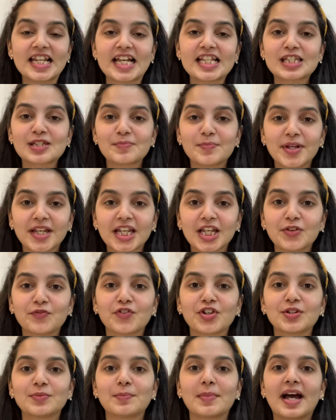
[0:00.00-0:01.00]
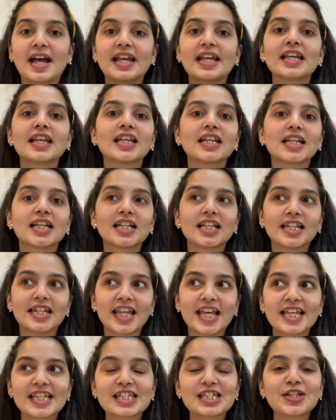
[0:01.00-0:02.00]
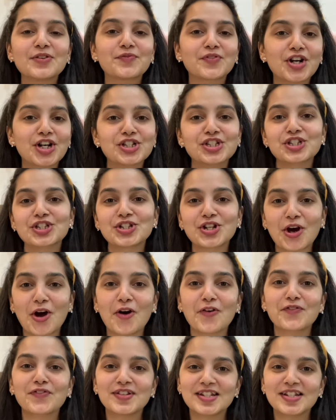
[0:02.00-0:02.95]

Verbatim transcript: let's begin with my lazy version of